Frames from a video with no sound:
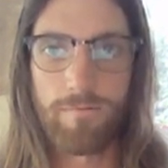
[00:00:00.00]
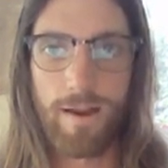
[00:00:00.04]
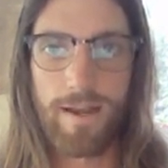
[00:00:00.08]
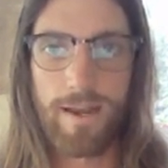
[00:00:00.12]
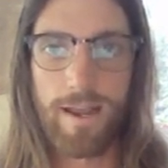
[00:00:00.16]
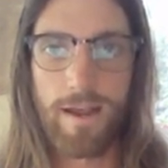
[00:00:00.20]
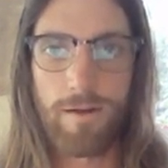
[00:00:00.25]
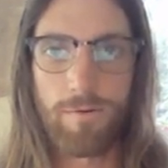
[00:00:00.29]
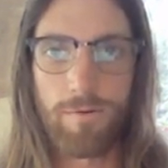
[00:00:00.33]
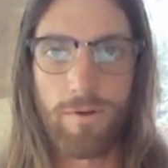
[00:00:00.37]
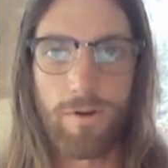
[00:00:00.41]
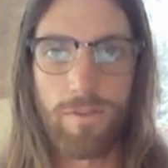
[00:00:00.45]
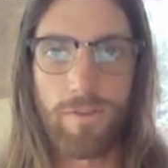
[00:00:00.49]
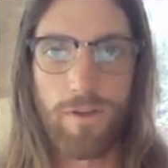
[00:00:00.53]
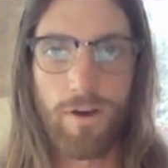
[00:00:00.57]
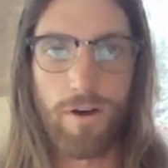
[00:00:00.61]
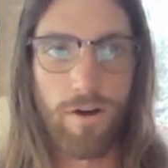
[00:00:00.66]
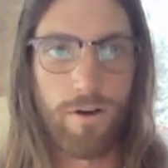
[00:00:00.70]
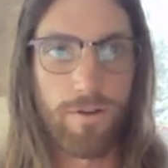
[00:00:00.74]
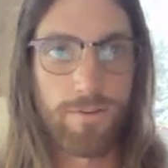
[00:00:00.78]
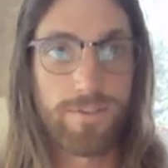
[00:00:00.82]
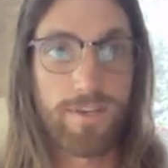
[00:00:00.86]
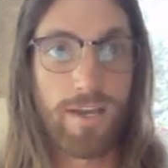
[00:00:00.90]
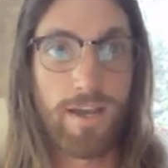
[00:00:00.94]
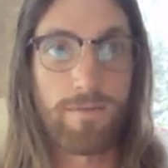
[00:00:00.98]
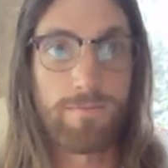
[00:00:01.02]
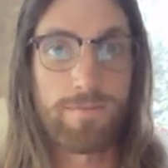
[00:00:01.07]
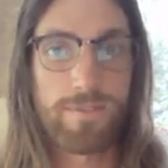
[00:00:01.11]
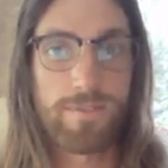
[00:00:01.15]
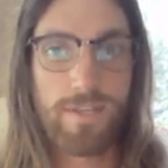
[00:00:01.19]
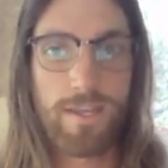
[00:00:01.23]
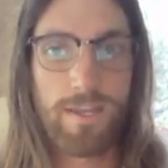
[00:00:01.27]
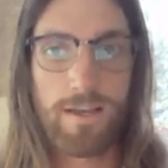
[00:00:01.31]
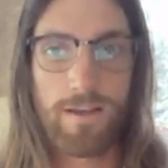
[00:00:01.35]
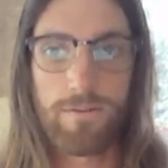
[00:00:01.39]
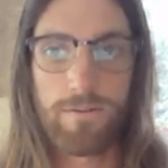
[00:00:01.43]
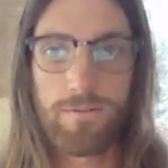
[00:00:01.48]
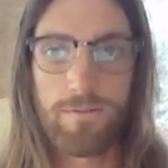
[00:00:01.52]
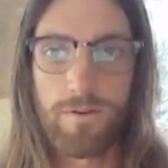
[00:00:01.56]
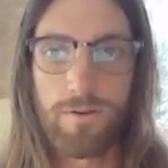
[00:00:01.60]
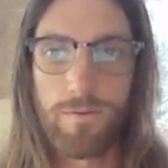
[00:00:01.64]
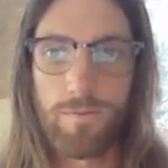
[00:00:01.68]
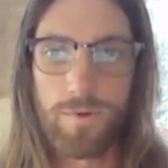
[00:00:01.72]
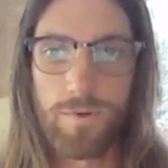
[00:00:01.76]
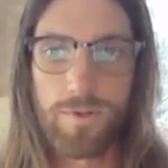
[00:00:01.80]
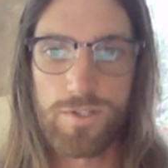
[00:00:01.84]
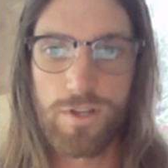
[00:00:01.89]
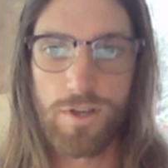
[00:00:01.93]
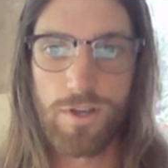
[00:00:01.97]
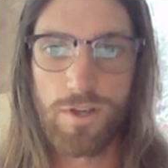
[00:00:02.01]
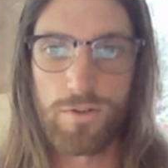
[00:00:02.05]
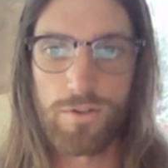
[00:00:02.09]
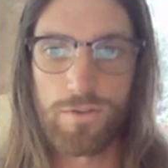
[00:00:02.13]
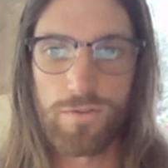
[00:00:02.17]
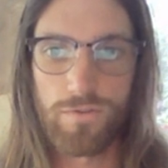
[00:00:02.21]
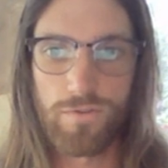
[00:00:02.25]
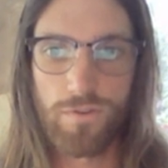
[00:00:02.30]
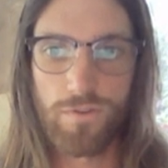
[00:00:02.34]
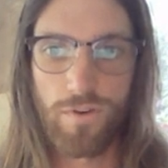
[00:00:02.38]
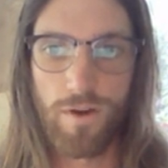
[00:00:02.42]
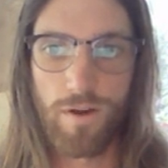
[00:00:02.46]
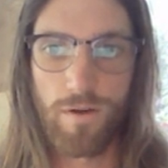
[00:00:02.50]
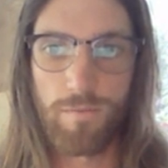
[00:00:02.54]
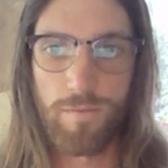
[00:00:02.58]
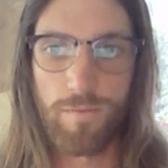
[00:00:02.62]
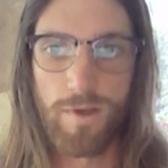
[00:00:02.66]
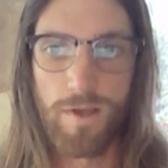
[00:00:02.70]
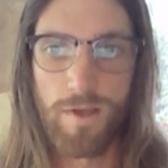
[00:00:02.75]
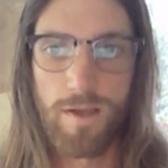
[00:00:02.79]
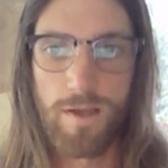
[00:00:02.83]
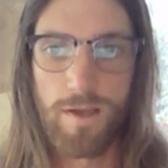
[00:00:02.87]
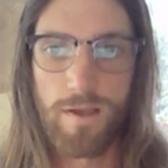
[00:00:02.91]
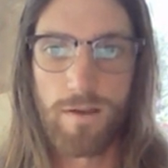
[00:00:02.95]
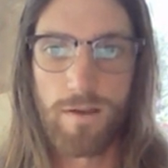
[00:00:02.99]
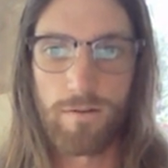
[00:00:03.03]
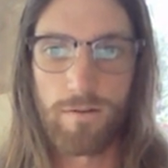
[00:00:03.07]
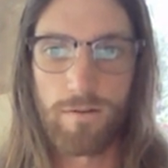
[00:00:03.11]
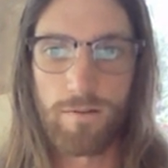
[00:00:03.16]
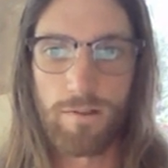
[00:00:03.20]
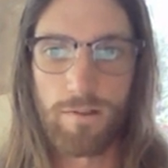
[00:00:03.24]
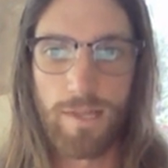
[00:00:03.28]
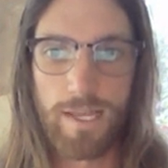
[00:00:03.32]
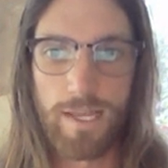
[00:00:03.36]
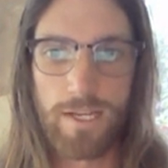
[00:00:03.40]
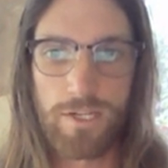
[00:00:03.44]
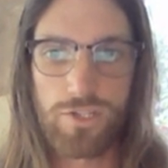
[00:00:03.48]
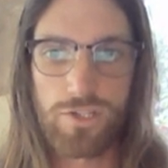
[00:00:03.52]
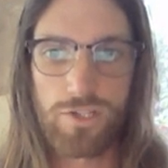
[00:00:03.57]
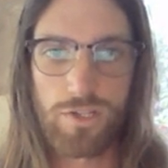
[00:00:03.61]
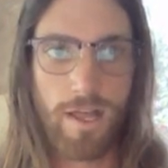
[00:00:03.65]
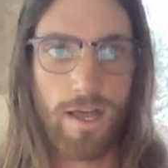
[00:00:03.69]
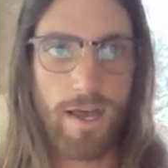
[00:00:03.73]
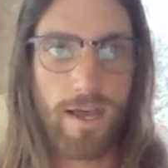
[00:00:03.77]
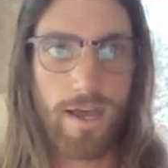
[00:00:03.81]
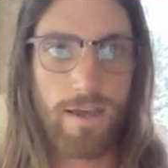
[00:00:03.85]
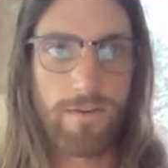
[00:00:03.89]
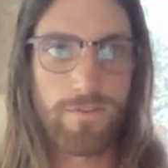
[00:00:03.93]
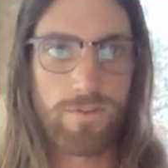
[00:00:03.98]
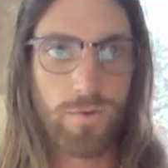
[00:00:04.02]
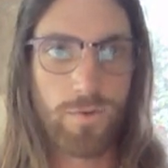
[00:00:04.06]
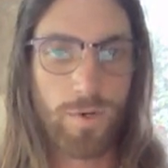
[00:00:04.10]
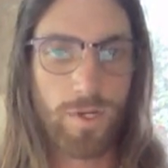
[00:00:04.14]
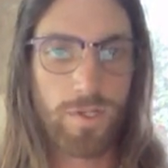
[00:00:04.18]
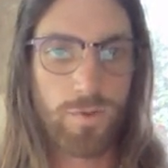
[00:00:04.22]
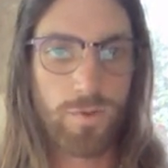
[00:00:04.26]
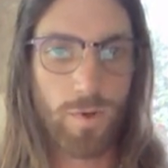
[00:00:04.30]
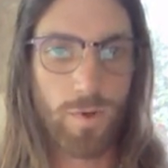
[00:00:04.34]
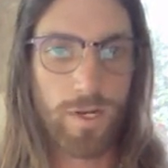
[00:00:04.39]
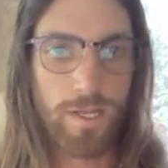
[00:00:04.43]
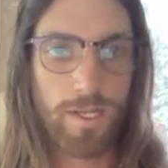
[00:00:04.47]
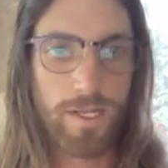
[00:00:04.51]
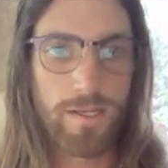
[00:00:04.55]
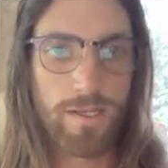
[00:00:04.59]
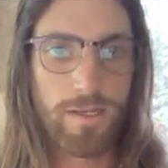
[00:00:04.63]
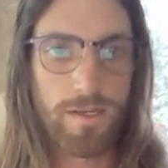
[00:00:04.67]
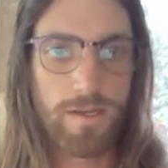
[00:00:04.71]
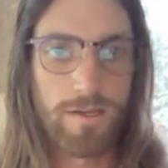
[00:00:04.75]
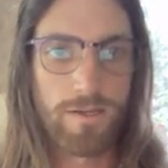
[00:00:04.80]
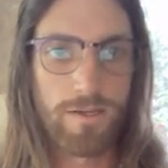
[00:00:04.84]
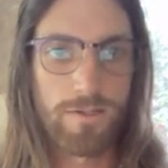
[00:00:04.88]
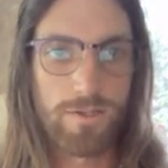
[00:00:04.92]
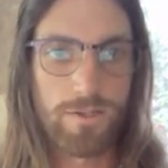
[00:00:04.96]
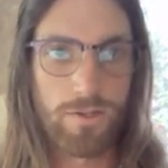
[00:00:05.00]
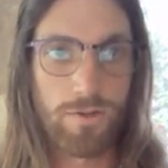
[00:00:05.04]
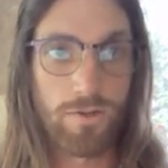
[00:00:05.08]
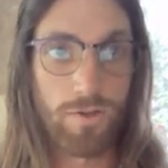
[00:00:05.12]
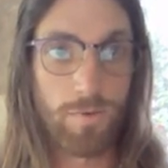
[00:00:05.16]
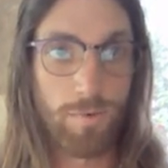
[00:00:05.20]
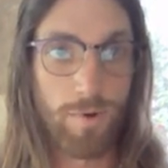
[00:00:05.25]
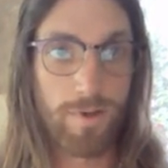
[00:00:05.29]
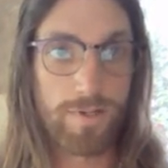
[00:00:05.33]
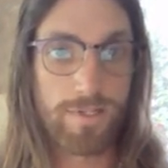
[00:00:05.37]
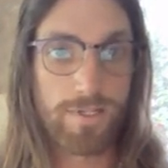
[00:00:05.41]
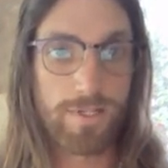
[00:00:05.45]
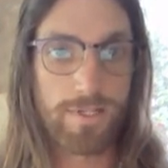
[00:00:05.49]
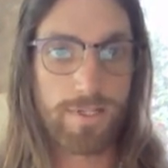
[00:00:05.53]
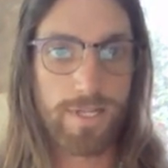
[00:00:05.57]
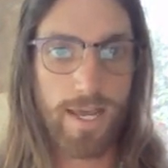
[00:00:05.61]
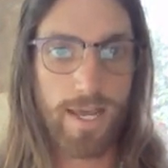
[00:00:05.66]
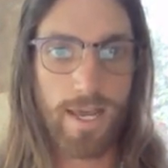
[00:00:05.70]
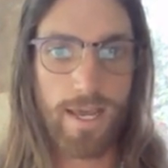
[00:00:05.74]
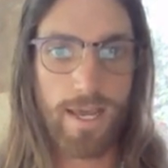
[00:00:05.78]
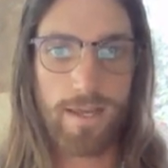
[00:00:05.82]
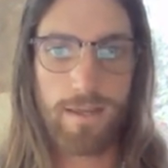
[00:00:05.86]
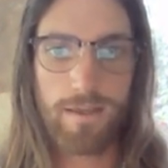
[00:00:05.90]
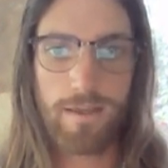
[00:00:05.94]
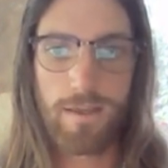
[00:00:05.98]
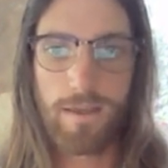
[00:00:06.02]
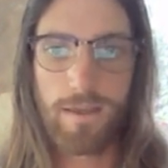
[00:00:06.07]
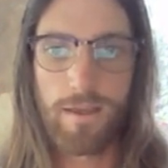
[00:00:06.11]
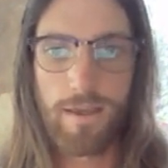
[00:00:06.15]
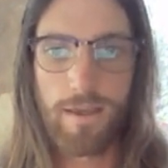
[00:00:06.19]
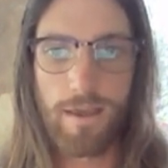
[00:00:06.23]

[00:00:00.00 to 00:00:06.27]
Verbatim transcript: Right now, we're on the all time scale, which goes from late July of 2020 to the present day.